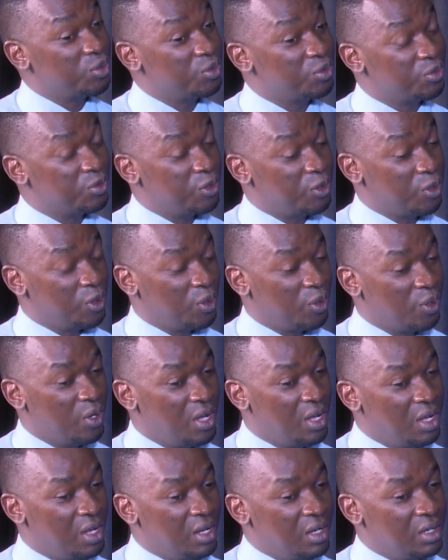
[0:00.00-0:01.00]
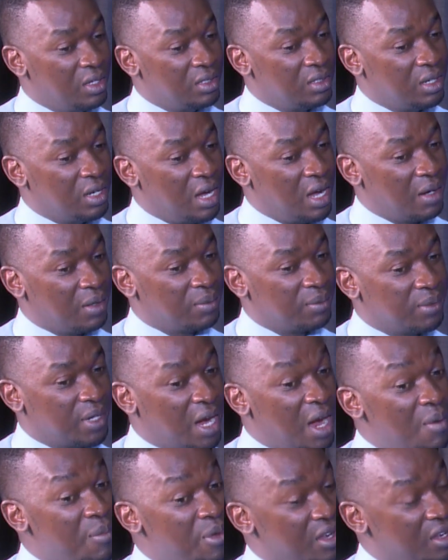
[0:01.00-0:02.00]
you for
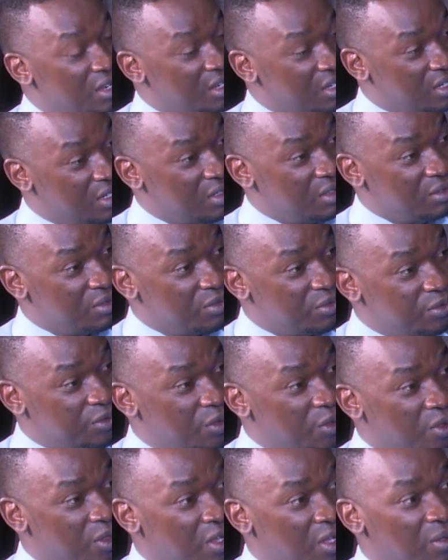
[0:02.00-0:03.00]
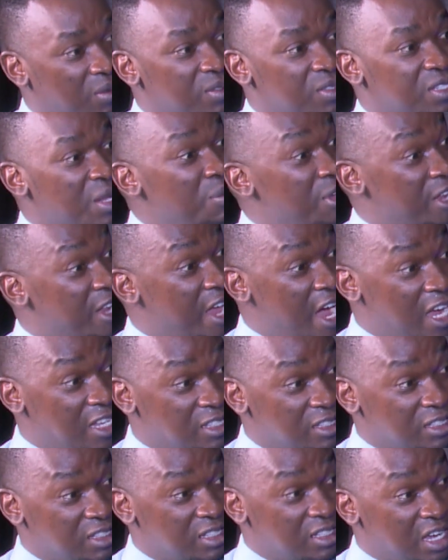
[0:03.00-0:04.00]
coming for the
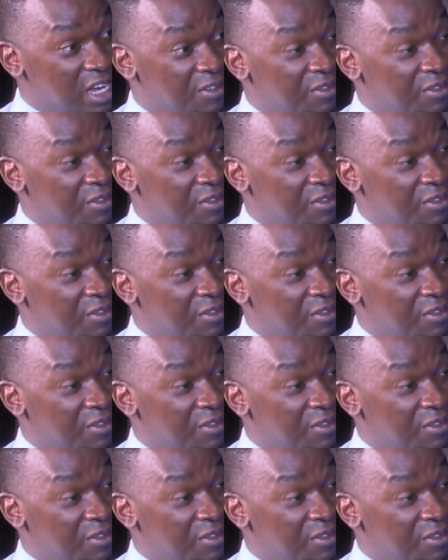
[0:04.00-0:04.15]
seminars.